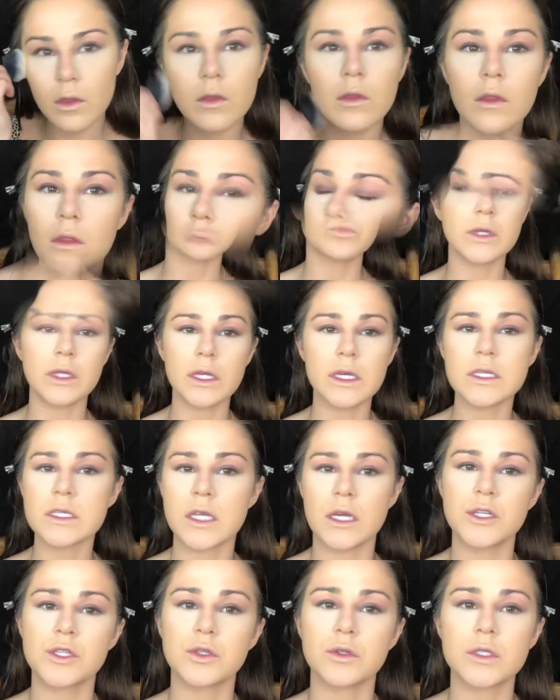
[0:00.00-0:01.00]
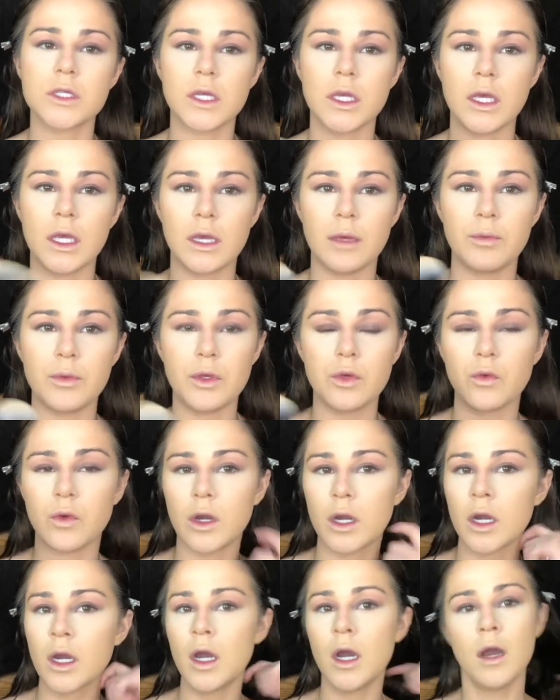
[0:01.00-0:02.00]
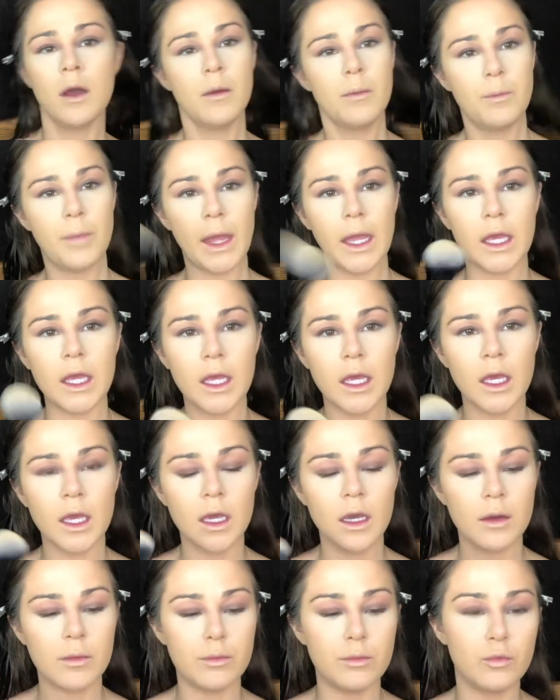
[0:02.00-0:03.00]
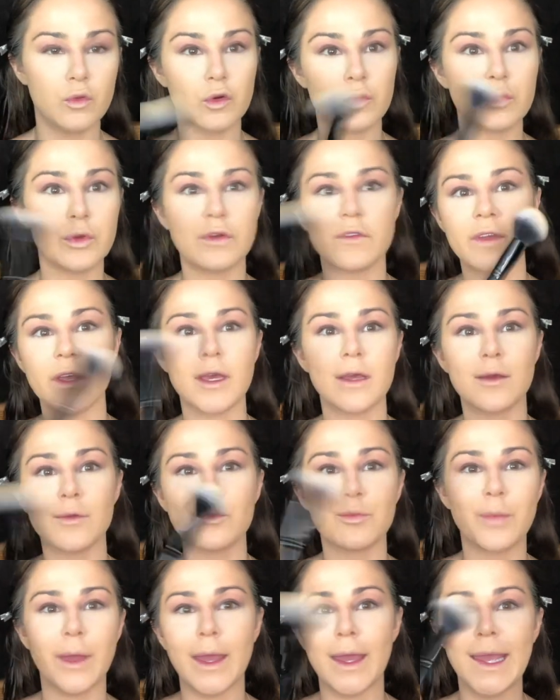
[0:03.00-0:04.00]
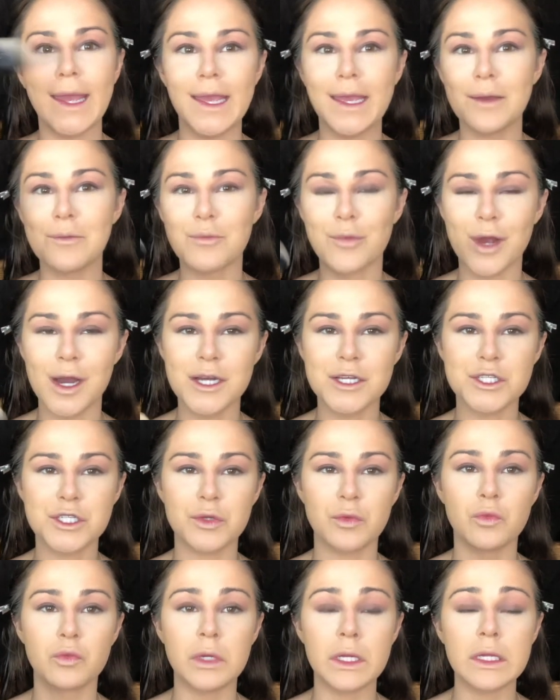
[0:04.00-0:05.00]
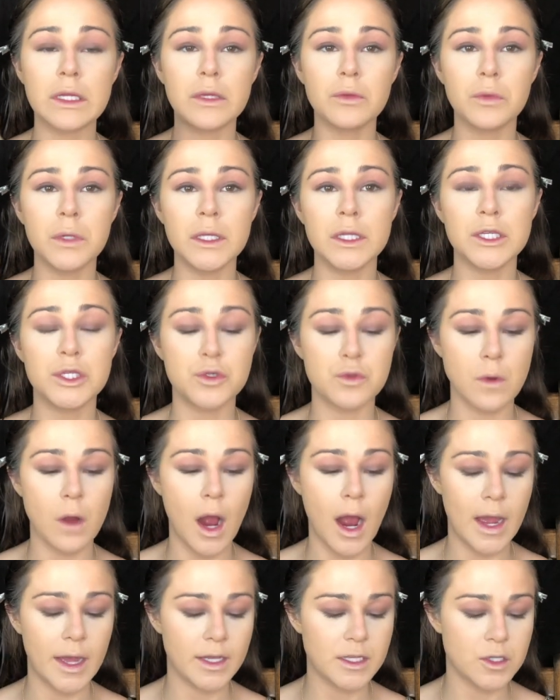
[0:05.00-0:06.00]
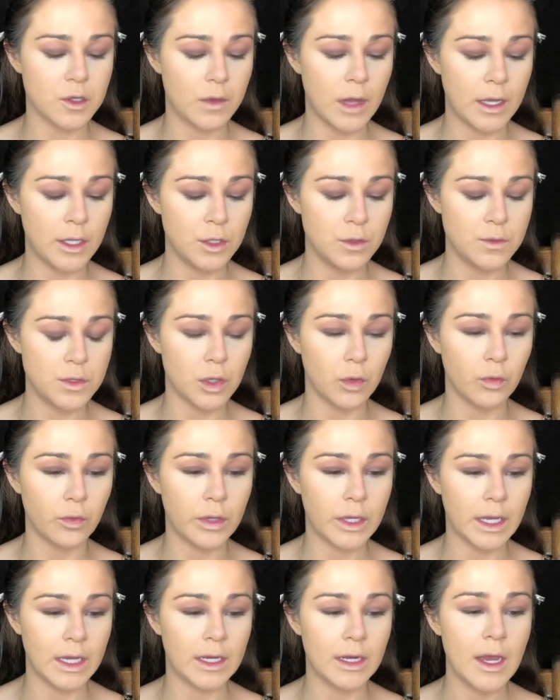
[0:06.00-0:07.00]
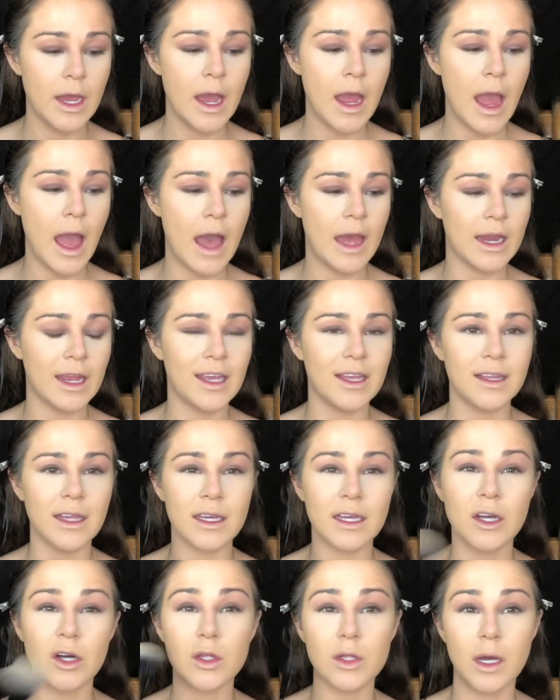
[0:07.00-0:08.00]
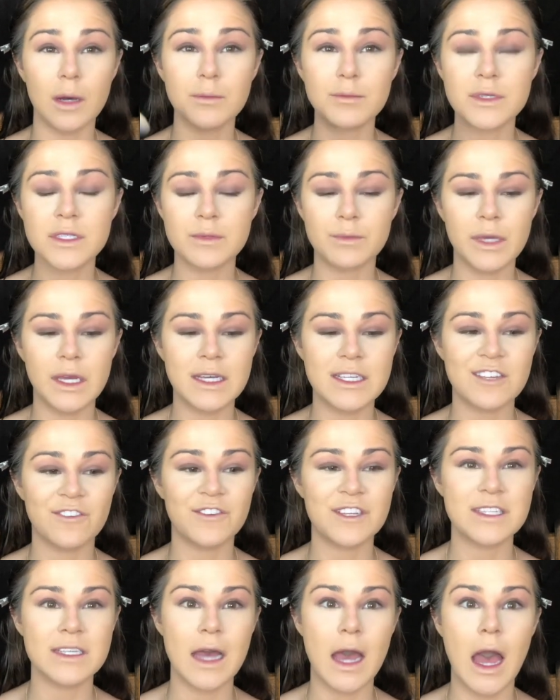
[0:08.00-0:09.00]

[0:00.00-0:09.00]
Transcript: It's really essential to keep your removing baking brush really dry so that you don't get any like clumps, because if it's